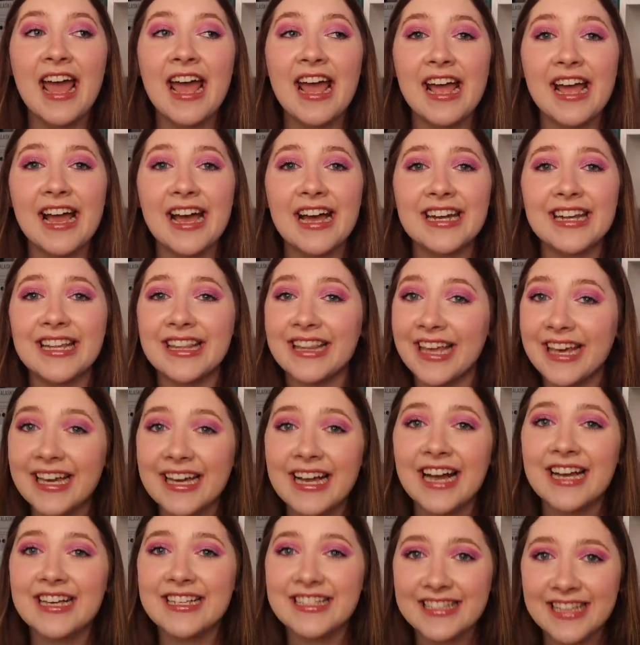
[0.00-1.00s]
And
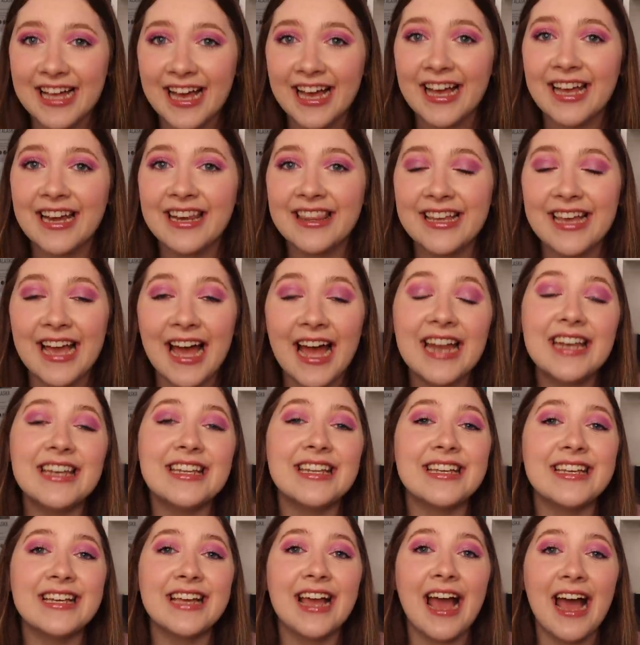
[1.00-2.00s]
like I said, the
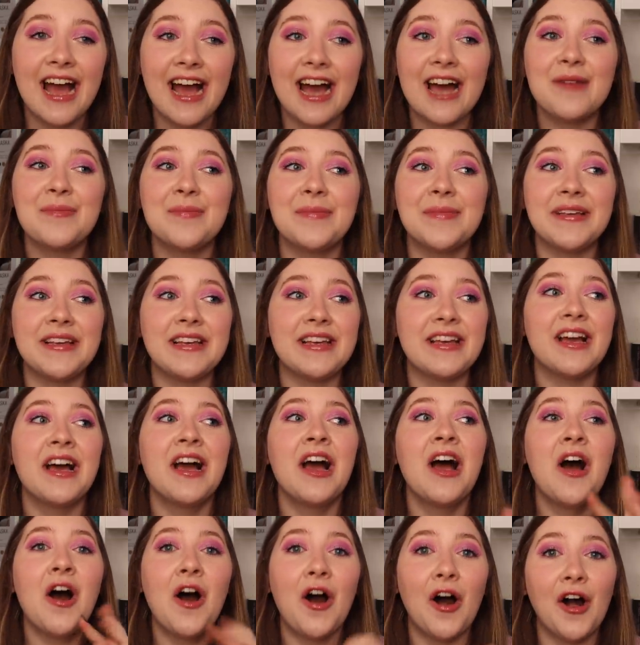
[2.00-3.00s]
ending had me
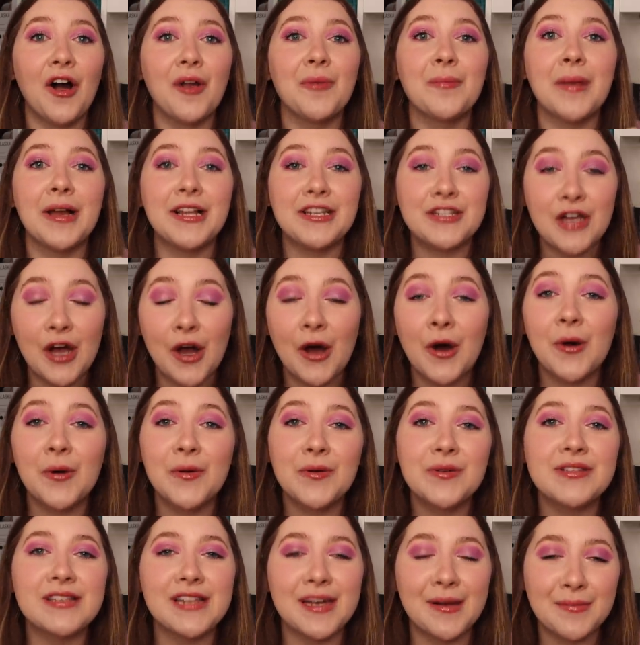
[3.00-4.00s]
on my toes,